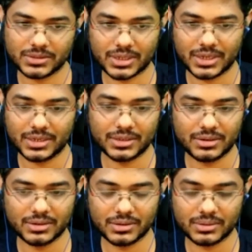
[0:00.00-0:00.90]
And
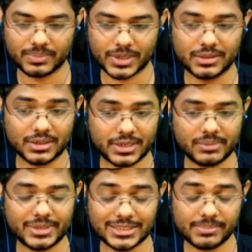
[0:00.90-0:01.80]
at that time,
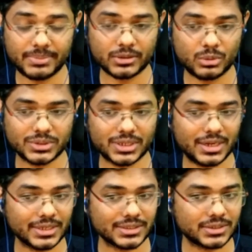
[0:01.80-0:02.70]
Essipenko was the
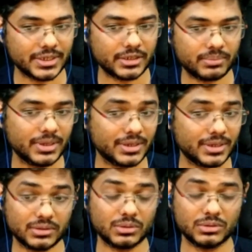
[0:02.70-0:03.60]
highest rated player in
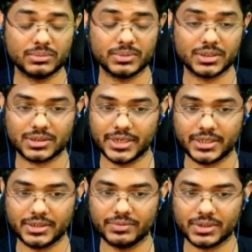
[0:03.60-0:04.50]
the tournament,
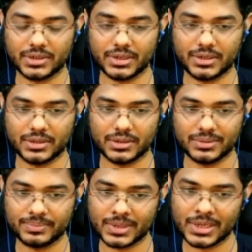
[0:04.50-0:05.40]
rated even higher than
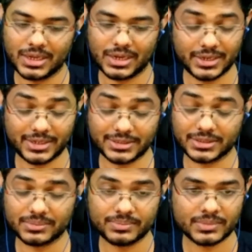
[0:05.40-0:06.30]
Ali Reza.